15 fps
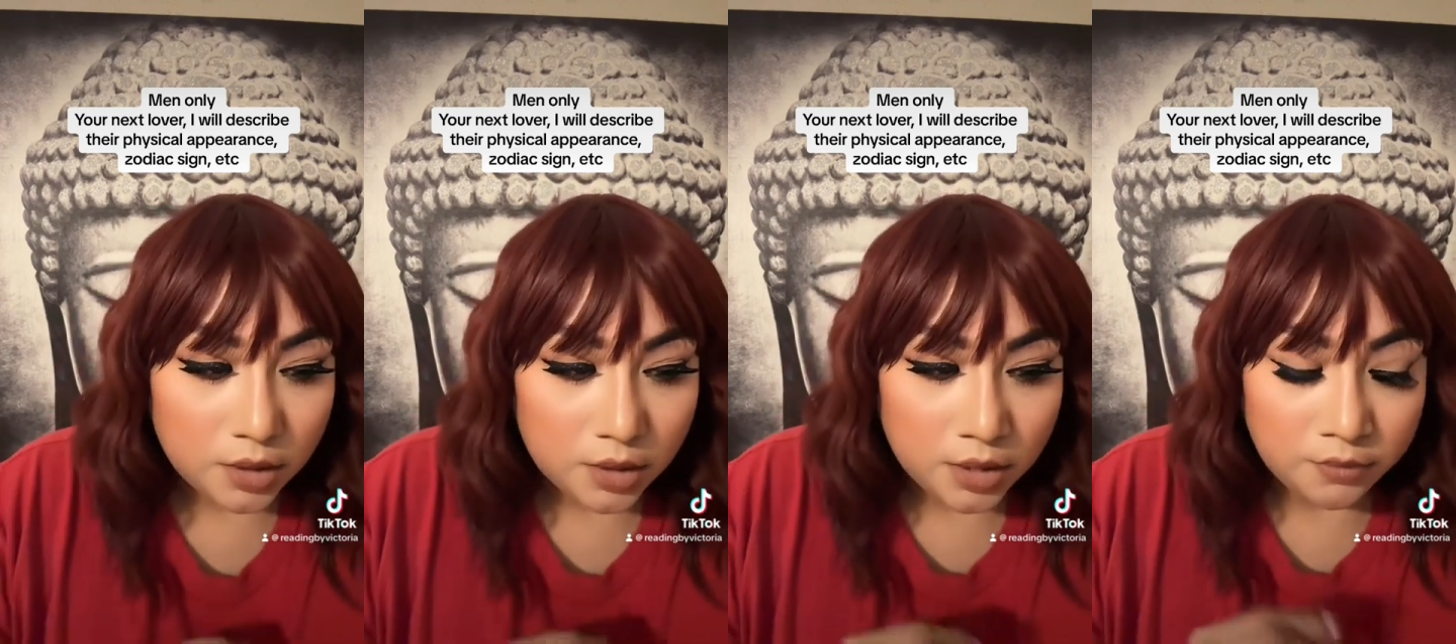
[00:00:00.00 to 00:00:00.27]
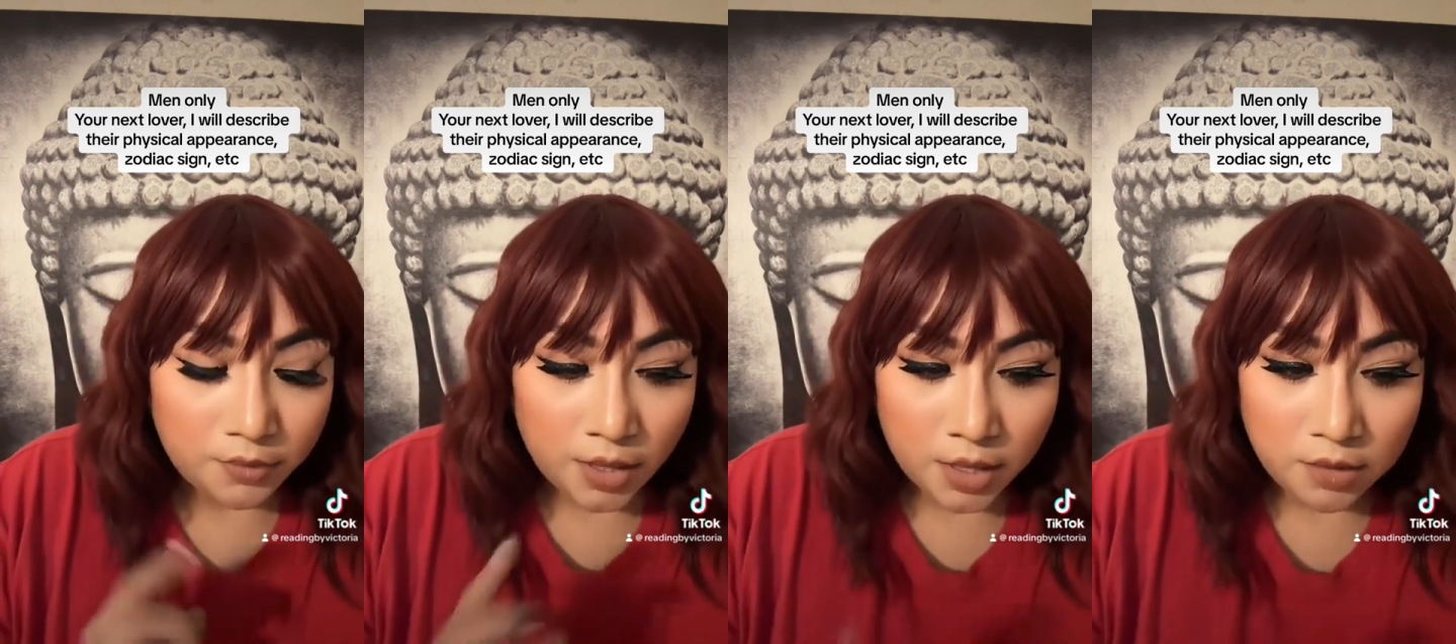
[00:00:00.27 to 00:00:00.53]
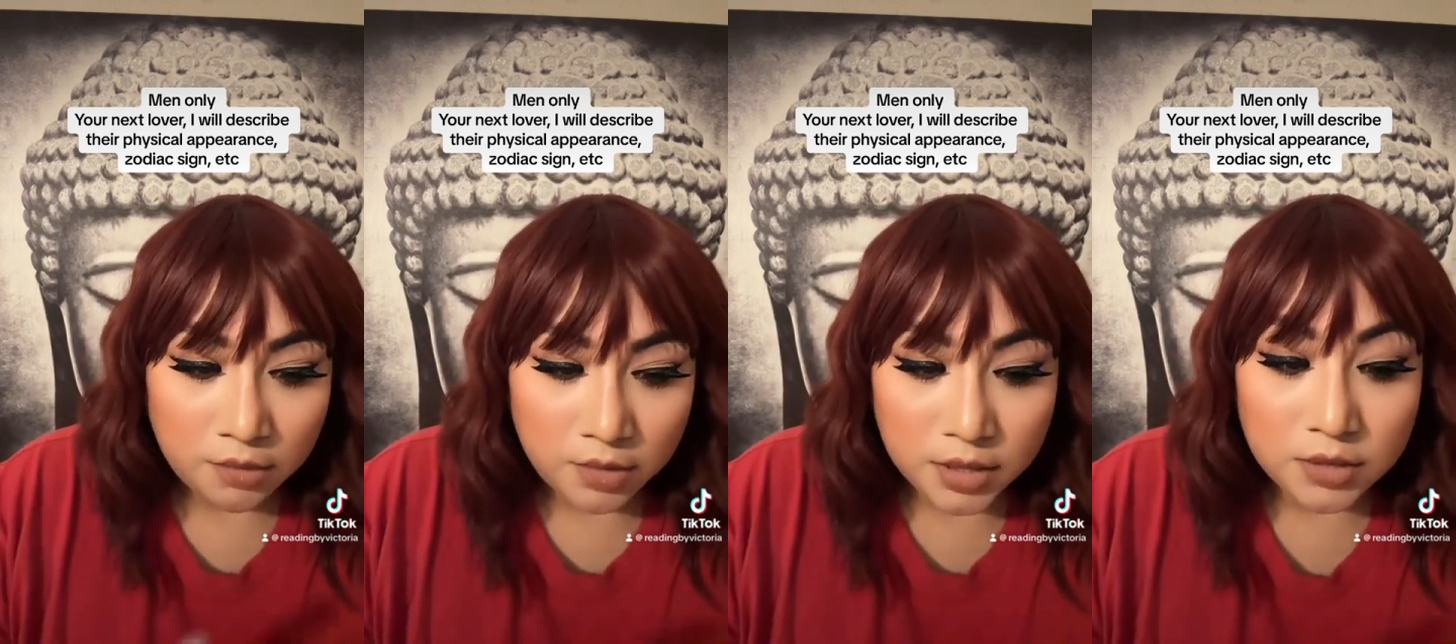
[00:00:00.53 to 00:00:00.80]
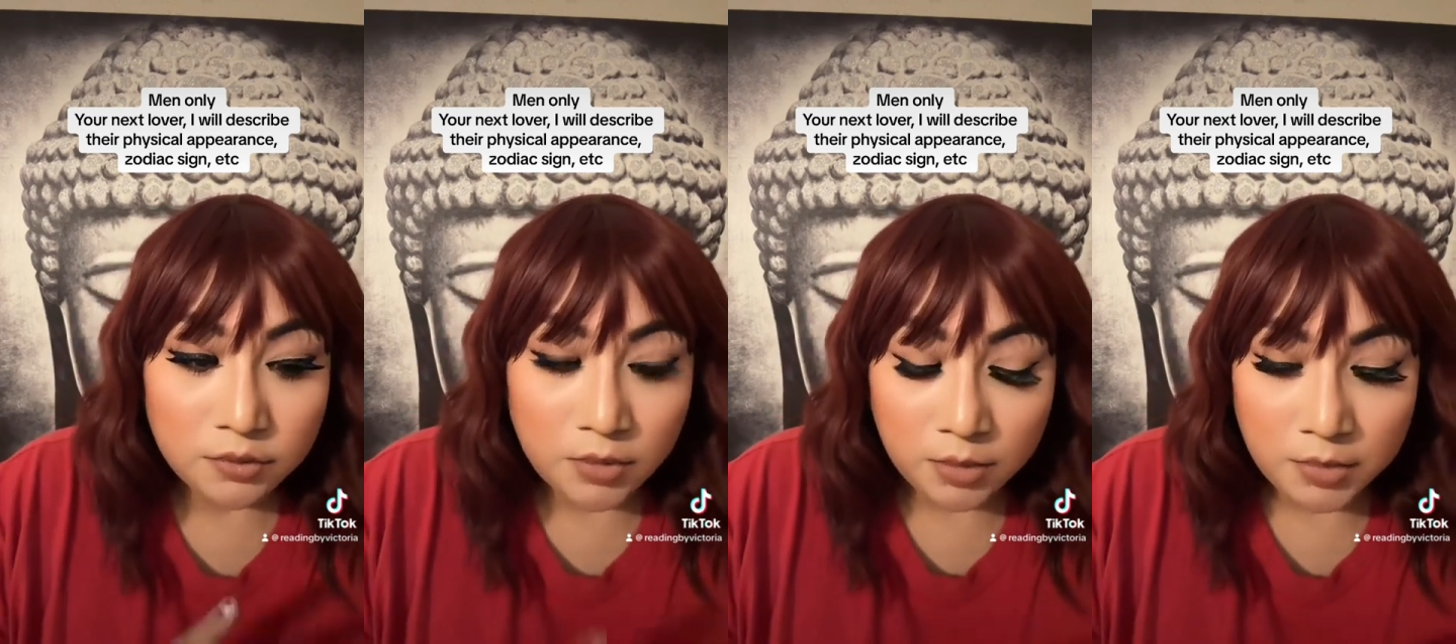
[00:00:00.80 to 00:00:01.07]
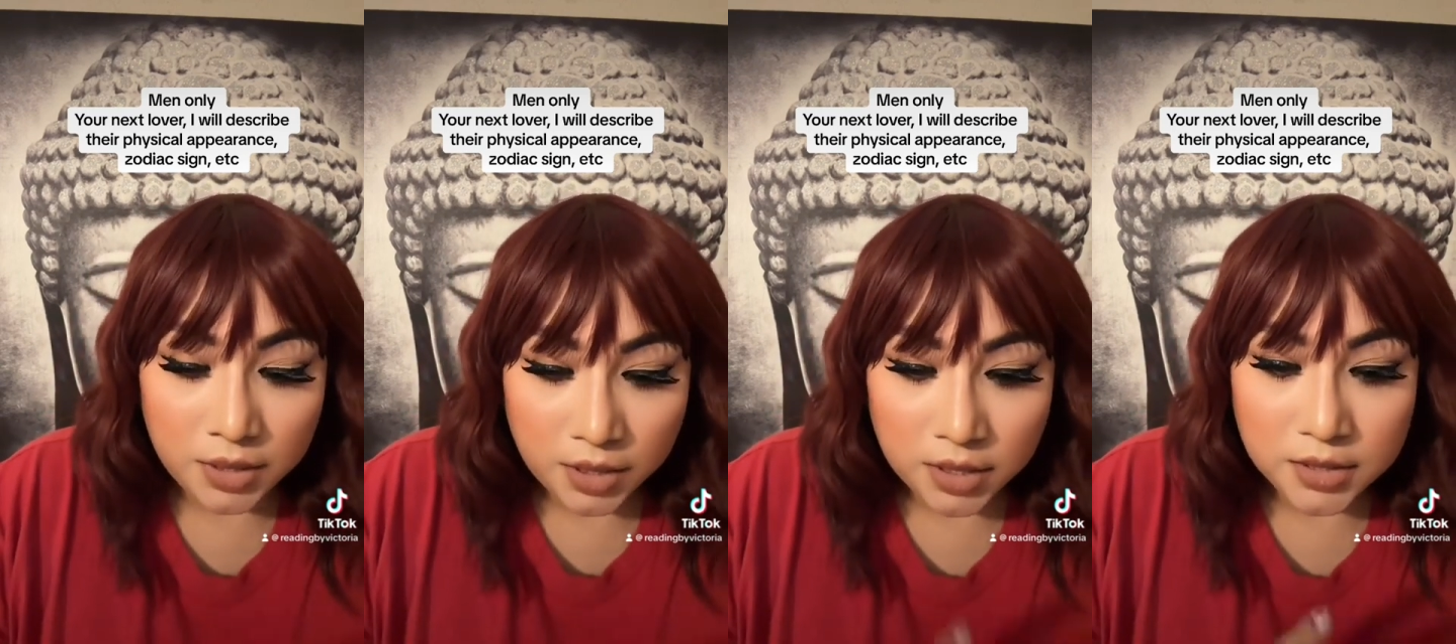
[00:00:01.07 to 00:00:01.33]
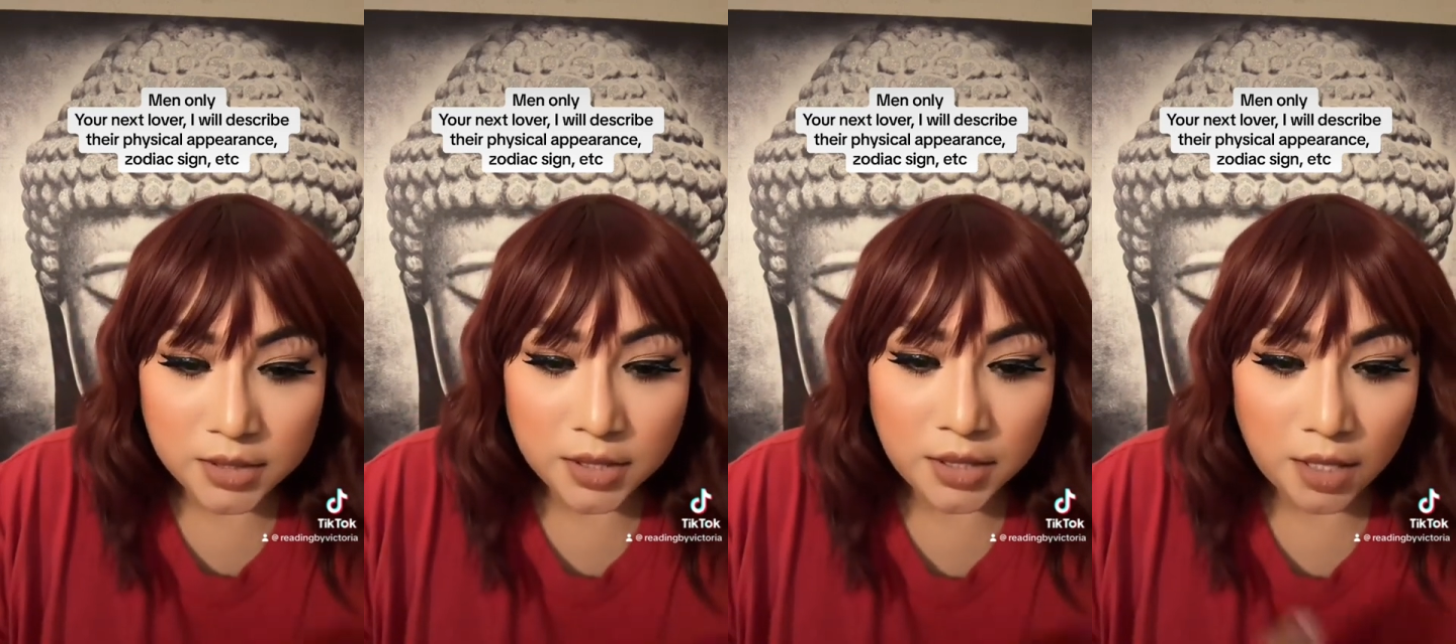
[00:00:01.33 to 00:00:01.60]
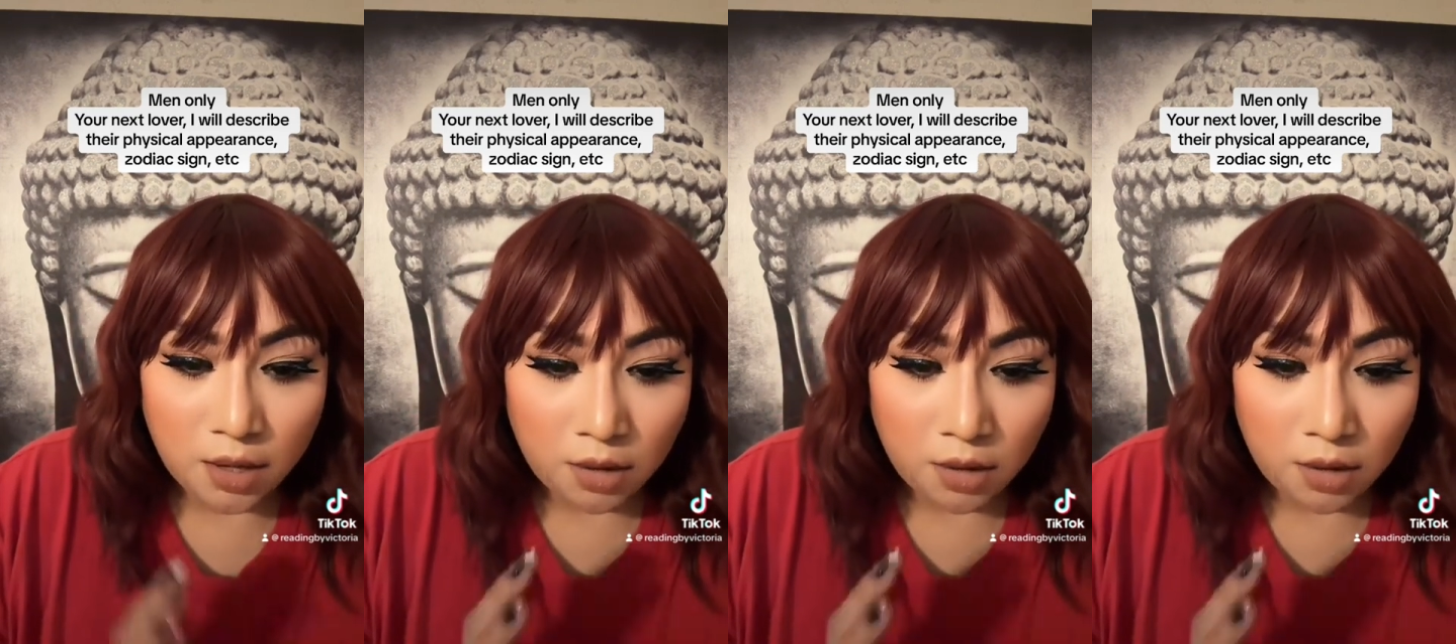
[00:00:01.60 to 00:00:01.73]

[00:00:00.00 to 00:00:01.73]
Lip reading: if either of these women, like I said,